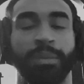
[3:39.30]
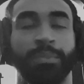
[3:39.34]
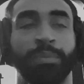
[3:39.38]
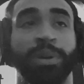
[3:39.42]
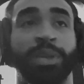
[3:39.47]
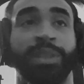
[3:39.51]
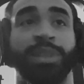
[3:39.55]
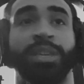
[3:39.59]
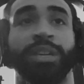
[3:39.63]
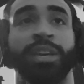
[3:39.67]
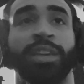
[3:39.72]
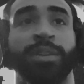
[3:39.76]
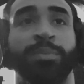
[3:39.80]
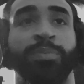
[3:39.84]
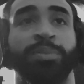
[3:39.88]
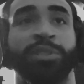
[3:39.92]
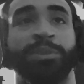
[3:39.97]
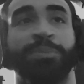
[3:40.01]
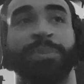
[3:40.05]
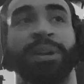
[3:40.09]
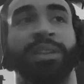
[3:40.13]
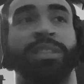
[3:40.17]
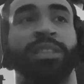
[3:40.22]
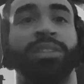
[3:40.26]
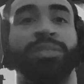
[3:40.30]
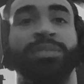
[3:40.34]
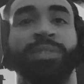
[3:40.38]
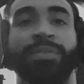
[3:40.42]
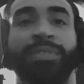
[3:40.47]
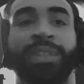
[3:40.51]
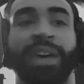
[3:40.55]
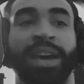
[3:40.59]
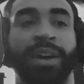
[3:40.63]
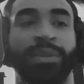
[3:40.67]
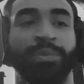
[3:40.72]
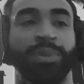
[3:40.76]
But the other perspective
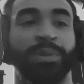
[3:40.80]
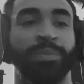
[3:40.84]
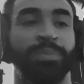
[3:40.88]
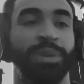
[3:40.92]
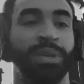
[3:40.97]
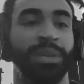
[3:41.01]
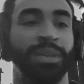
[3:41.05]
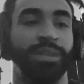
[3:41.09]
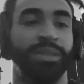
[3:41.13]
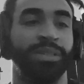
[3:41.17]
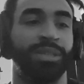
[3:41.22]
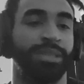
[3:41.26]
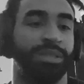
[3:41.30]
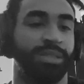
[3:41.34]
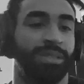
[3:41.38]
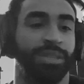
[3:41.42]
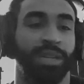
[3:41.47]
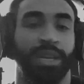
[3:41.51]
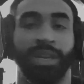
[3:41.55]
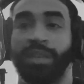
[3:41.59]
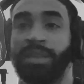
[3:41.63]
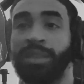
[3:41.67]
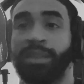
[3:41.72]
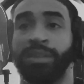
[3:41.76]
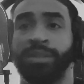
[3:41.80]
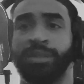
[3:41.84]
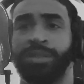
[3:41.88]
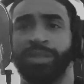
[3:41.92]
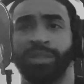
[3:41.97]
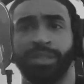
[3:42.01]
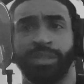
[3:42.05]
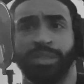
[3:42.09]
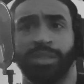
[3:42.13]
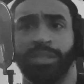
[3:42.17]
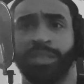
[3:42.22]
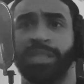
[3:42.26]
of that would be just like, there's
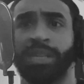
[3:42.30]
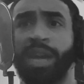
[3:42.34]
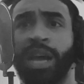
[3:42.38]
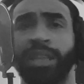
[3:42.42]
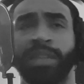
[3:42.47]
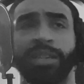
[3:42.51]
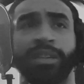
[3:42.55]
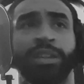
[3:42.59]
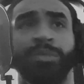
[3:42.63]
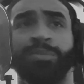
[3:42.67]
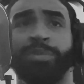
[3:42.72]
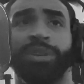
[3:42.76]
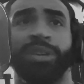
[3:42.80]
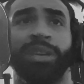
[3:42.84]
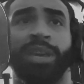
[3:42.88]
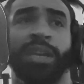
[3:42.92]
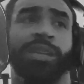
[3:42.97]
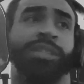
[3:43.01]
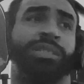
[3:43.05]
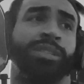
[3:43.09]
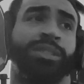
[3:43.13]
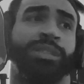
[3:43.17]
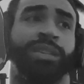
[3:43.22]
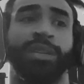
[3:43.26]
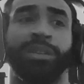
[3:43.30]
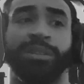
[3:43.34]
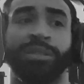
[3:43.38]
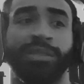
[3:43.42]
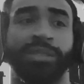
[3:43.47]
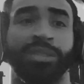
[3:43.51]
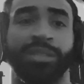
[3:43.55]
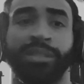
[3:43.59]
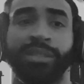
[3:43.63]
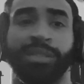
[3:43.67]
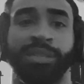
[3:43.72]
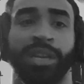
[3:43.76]
just a solid communication there.
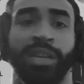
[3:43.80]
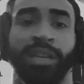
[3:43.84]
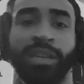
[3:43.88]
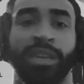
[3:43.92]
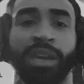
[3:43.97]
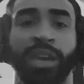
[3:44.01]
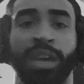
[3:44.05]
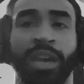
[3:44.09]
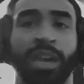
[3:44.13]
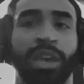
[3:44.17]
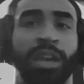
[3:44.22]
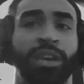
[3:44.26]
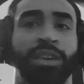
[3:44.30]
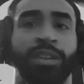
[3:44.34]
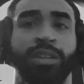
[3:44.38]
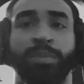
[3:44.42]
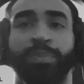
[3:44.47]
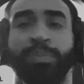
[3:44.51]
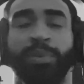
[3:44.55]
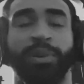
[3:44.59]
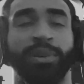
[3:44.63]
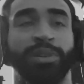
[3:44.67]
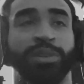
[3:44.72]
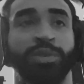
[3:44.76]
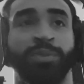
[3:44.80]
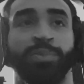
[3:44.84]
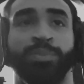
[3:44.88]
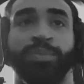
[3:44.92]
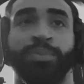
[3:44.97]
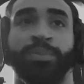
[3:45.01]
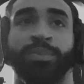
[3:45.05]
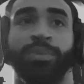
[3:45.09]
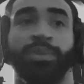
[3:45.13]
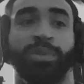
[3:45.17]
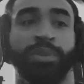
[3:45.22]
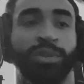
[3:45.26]
It's just like your part, you,
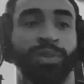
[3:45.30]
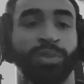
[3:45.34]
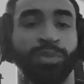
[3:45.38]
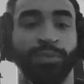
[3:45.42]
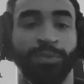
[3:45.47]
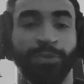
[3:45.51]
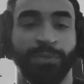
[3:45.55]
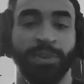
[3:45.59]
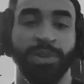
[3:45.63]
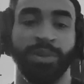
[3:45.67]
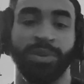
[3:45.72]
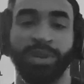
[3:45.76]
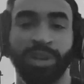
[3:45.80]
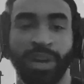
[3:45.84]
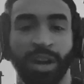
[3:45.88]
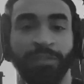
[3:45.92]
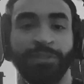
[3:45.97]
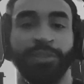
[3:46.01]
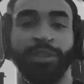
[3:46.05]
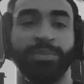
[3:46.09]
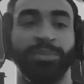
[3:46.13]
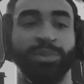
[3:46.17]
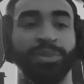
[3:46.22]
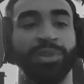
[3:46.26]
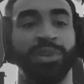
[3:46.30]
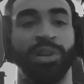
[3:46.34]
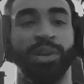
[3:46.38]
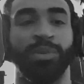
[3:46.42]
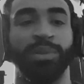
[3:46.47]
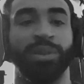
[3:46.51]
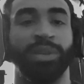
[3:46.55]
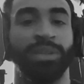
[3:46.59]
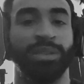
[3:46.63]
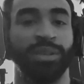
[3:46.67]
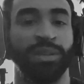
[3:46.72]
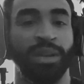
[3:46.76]
you feel comfortable
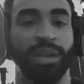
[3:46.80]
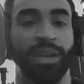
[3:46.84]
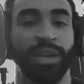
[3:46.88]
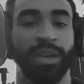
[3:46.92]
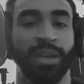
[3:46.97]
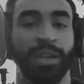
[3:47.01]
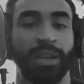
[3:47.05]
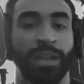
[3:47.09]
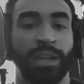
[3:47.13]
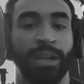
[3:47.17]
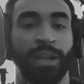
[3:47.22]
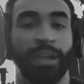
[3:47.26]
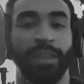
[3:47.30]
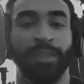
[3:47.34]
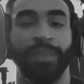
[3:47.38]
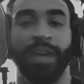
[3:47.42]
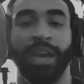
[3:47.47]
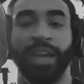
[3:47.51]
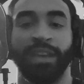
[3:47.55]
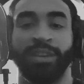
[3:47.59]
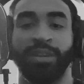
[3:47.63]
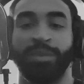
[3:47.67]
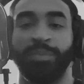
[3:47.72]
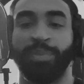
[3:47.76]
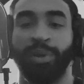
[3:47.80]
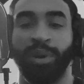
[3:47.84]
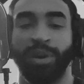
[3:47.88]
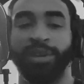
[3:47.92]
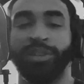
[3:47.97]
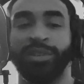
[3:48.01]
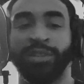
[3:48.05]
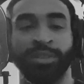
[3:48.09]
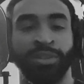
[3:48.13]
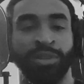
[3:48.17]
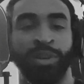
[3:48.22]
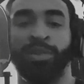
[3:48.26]
knowing that your
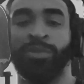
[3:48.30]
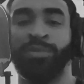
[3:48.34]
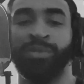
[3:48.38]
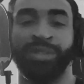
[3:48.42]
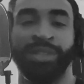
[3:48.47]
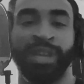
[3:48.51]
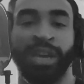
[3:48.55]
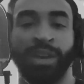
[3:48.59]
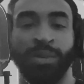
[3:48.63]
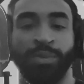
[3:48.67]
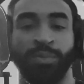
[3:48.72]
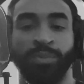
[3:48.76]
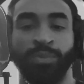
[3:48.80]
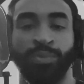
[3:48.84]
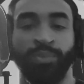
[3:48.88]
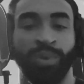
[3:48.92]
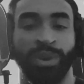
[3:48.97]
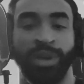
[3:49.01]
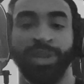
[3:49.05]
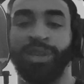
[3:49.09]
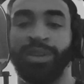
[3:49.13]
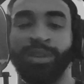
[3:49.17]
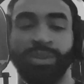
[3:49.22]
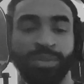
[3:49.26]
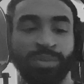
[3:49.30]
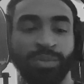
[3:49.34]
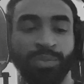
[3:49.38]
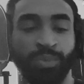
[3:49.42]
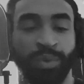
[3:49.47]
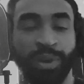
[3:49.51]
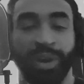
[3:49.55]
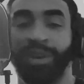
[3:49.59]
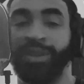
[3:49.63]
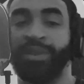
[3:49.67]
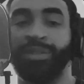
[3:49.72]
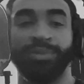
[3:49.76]
partner knows that what you,
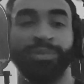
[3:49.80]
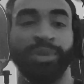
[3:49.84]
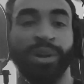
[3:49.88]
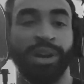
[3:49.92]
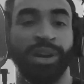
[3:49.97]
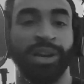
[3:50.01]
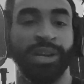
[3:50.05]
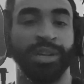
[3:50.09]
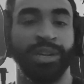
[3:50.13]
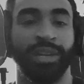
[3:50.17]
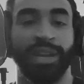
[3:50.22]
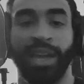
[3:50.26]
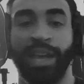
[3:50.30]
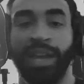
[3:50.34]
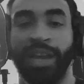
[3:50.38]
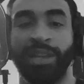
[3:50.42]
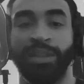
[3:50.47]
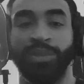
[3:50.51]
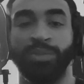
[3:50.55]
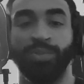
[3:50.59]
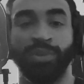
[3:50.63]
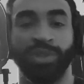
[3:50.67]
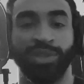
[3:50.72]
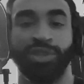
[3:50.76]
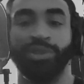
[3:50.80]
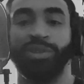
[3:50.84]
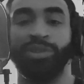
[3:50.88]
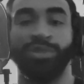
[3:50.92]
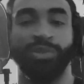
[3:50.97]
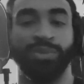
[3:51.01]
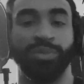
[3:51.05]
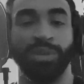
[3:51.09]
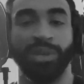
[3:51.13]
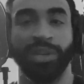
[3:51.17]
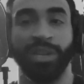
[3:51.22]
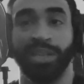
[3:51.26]
where you are and what you're
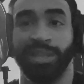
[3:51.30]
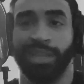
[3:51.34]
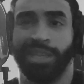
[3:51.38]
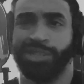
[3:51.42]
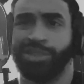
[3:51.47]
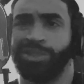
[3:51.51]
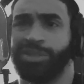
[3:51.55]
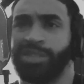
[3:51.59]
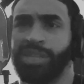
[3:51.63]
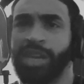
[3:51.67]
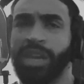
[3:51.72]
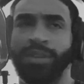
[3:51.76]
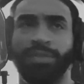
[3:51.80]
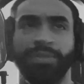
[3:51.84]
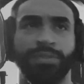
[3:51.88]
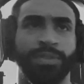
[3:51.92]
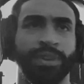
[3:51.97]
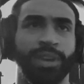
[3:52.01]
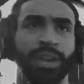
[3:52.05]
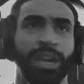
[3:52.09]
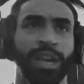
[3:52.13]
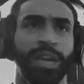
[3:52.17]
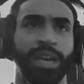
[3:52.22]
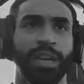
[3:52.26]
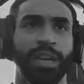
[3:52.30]
doing, and that you're safe.